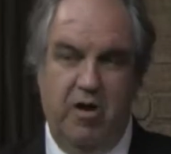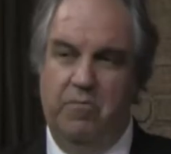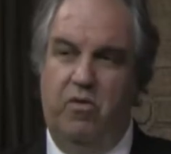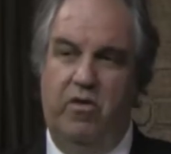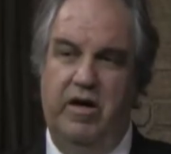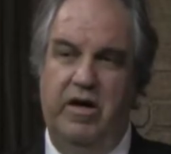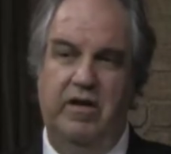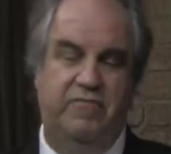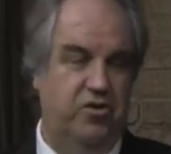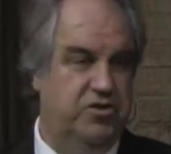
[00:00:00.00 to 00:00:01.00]
on board
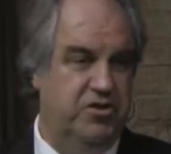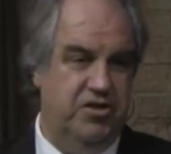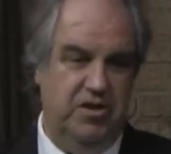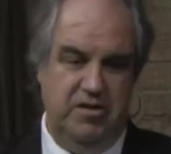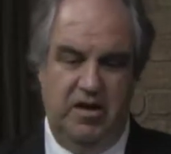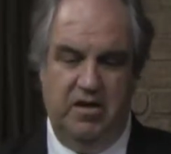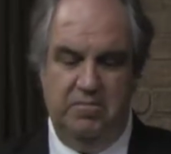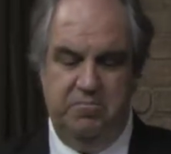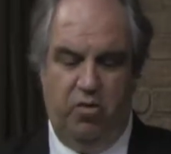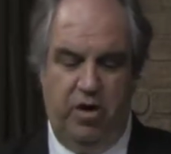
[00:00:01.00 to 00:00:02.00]
first as a
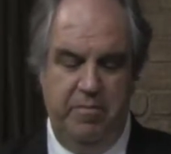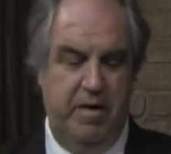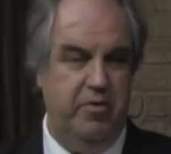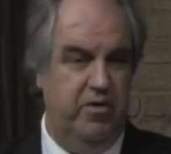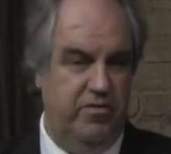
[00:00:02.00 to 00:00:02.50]
board member,